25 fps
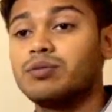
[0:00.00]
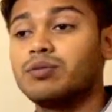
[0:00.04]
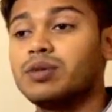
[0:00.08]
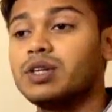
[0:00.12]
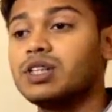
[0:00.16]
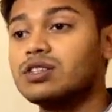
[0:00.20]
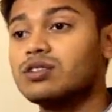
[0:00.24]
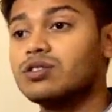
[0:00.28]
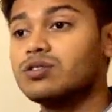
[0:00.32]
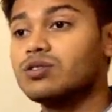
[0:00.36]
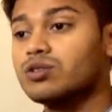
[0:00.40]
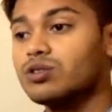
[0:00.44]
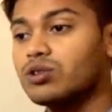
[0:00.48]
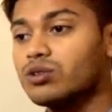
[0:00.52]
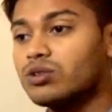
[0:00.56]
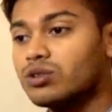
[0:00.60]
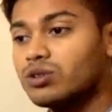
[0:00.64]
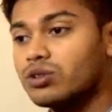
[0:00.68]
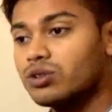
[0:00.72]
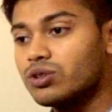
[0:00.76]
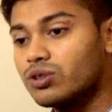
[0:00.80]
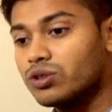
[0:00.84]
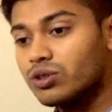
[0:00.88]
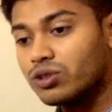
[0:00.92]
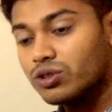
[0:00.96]
Means
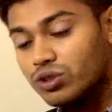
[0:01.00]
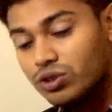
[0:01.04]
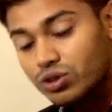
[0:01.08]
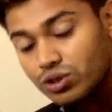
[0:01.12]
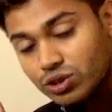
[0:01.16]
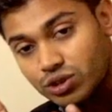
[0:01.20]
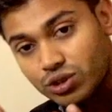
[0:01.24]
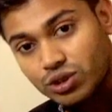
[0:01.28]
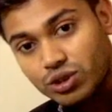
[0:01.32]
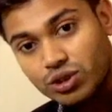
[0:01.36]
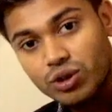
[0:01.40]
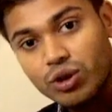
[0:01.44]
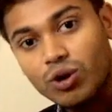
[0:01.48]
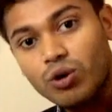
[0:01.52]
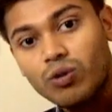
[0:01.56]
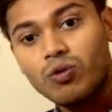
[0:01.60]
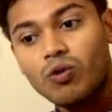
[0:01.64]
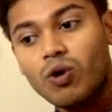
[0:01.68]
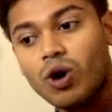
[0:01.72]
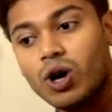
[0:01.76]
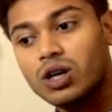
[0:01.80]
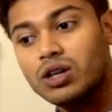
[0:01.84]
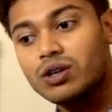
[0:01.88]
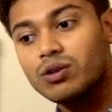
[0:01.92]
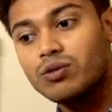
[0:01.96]
you should know
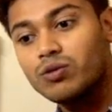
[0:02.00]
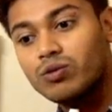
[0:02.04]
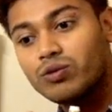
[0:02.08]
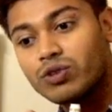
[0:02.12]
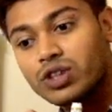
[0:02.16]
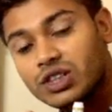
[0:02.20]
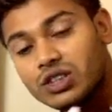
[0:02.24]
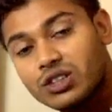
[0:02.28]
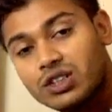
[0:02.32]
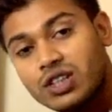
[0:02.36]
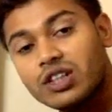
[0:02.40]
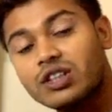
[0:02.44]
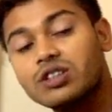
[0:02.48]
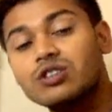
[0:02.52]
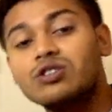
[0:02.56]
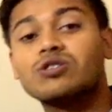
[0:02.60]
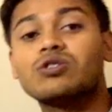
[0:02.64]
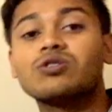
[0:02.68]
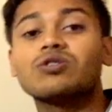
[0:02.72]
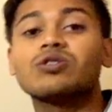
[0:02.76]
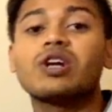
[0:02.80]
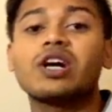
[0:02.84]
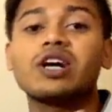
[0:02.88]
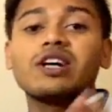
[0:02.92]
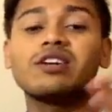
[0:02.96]
which
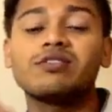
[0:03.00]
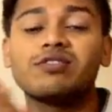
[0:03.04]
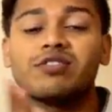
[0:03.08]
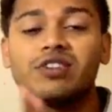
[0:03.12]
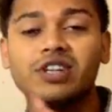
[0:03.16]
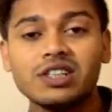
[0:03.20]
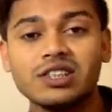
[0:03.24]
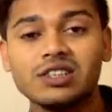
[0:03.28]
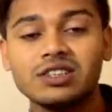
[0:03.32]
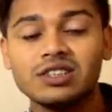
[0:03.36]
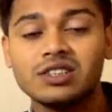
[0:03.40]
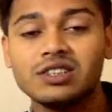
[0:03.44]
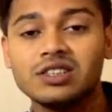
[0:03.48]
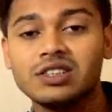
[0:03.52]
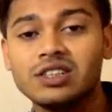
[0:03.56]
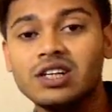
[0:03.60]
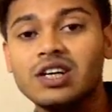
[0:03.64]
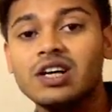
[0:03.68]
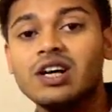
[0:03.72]
things to write first,